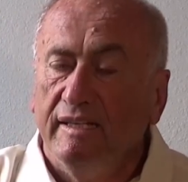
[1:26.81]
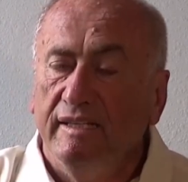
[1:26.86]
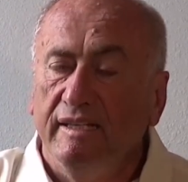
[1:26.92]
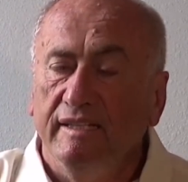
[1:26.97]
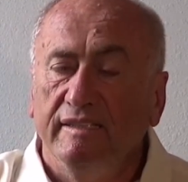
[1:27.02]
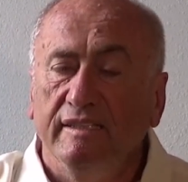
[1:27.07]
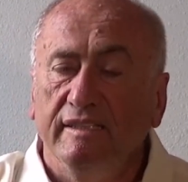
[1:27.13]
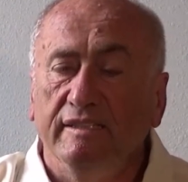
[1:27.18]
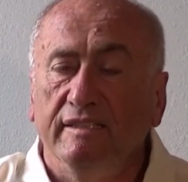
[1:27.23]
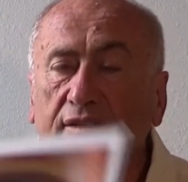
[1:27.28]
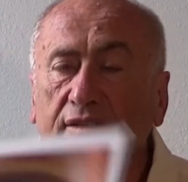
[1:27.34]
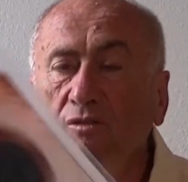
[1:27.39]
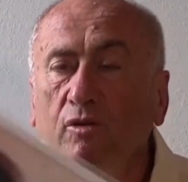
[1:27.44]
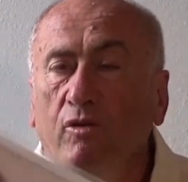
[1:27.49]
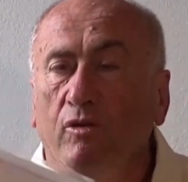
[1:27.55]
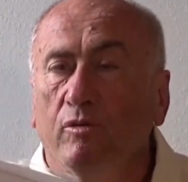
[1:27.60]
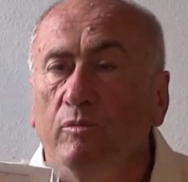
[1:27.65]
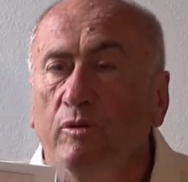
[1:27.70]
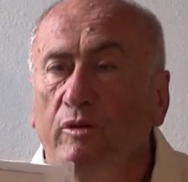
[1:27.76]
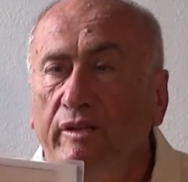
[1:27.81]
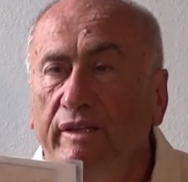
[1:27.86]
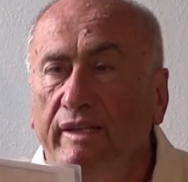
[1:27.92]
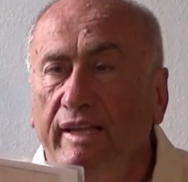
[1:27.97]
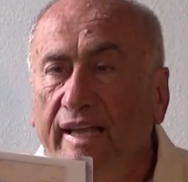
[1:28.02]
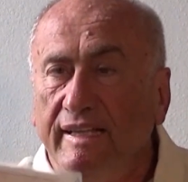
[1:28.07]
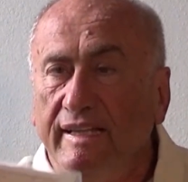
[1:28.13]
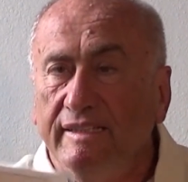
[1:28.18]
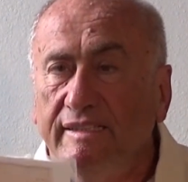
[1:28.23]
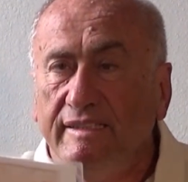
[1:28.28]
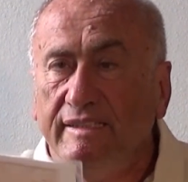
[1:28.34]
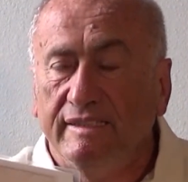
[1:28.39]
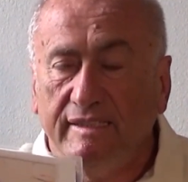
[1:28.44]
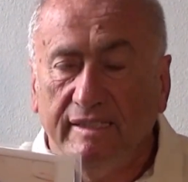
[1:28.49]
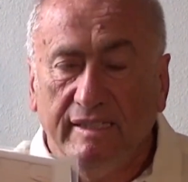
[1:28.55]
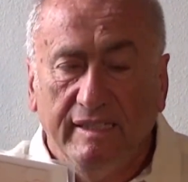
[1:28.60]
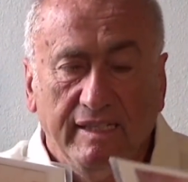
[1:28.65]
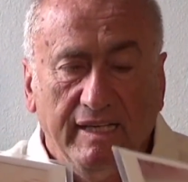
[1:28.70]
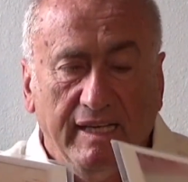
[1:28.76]
This is a normal
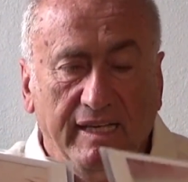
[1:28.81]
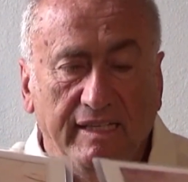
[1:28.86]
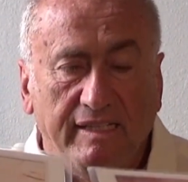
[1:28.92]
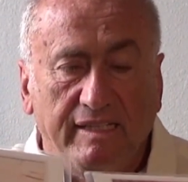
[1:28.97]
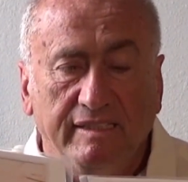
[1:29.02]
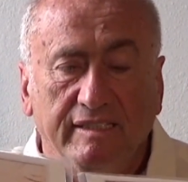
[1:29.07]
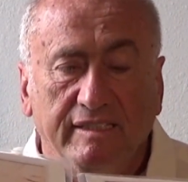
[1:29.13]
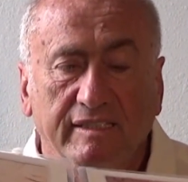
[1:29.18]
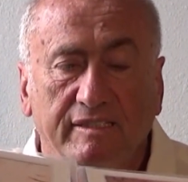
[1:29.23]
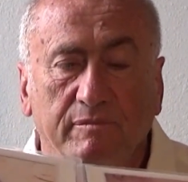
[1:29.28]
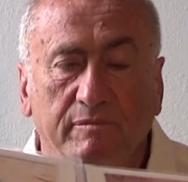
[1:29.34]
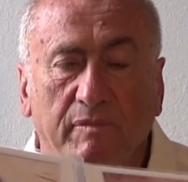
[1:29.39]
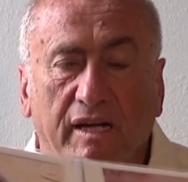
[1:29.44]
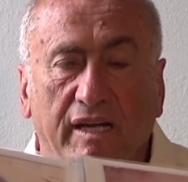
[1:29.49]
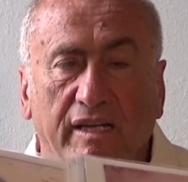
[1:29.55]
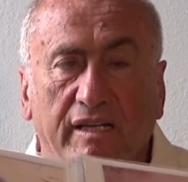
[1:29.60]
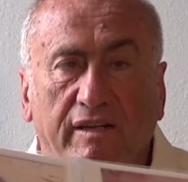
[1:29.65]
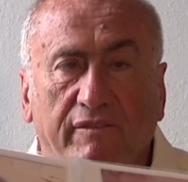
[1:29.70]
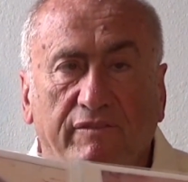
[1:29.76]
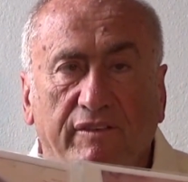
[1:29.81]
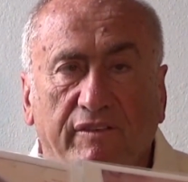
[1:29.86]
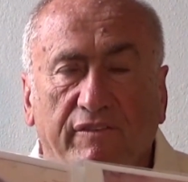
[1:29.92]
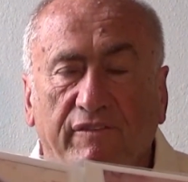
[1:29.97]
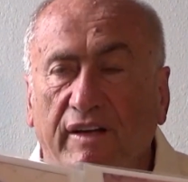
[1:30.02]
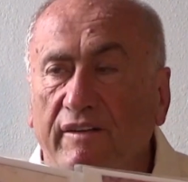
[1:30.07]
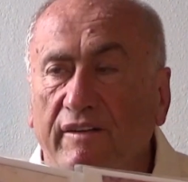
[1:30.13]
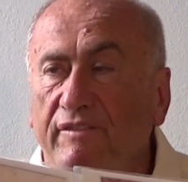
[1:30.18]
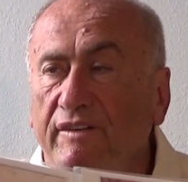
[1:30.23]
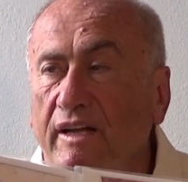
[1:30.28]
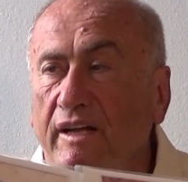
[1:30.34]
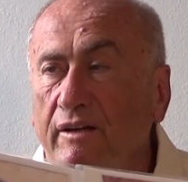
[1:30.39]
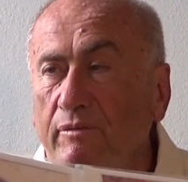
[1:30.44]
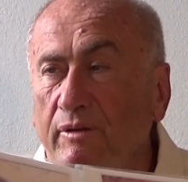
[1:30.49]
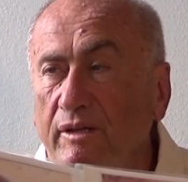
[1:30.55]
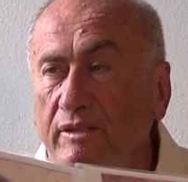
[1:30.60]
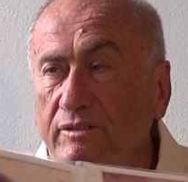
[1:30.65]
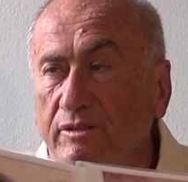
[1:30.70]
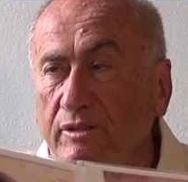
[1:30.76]
lens, mm -hmm. and this is mine after five
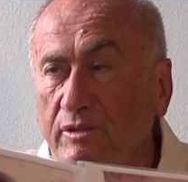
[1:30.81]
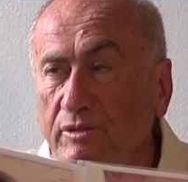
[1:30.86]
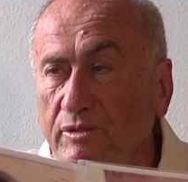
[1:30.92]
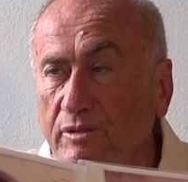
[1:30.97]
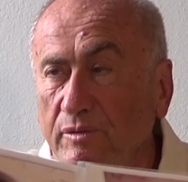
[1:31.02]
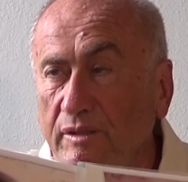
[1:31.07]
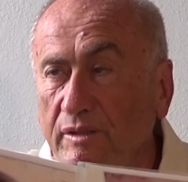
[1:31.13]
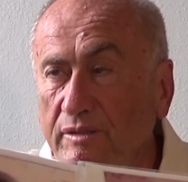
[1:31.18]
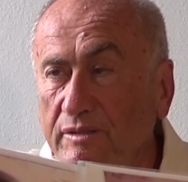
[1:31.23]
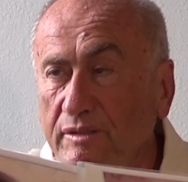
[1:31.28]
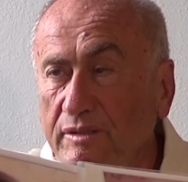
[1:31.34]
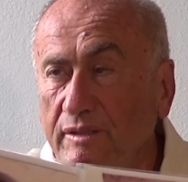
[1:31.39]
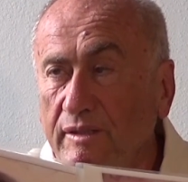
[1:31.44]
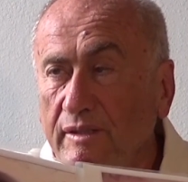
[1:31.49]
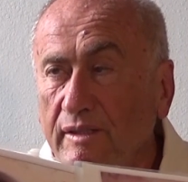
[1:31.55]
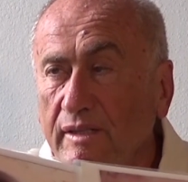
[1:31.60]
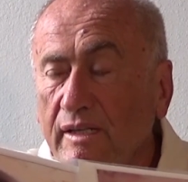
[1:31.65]
cataract wow. surgeries.